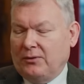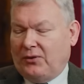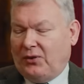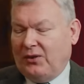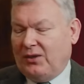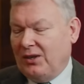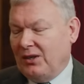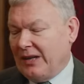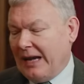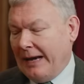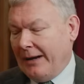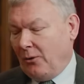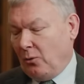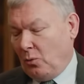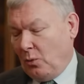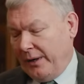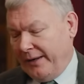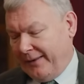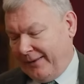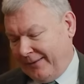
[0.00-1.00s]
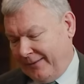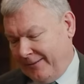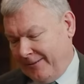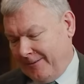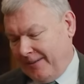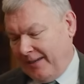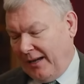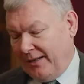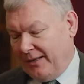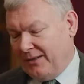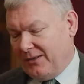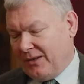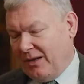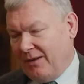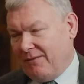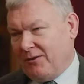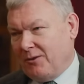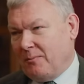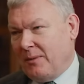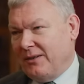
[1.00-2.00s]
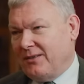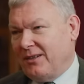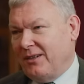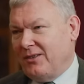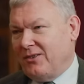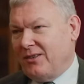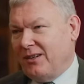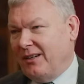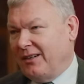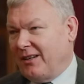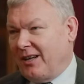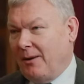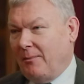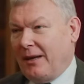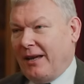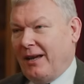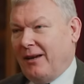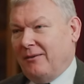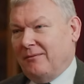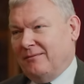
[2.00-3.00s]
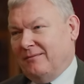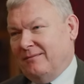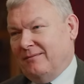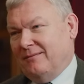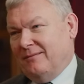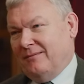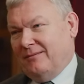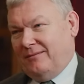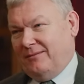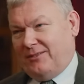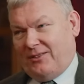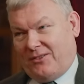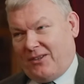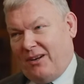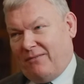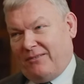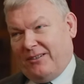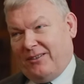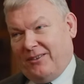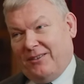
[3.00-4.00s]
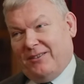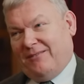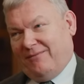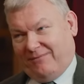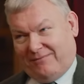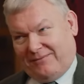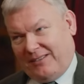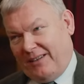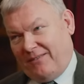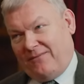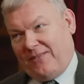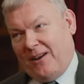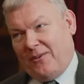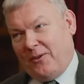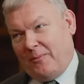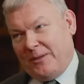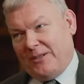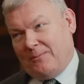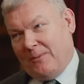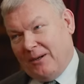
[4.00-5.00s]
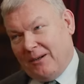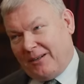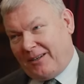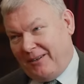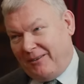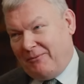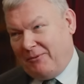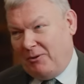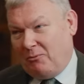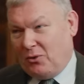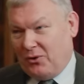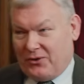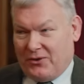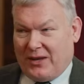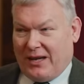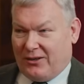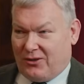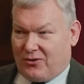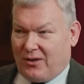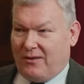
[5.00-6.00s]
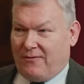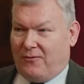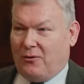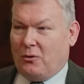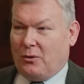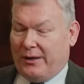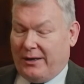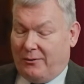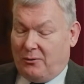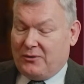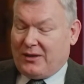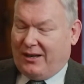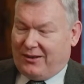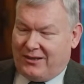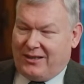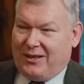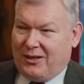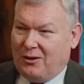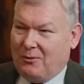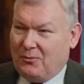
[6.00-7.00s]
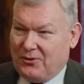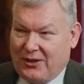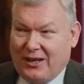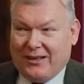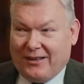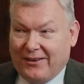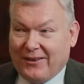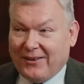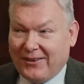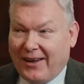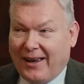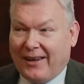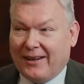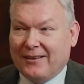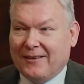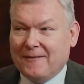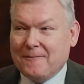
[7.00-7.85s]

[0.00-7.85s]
sitting down with an enciphered message and coming out discovering that they found the Bismarck. It wasn't that straightforward. It was actually a lot duller than that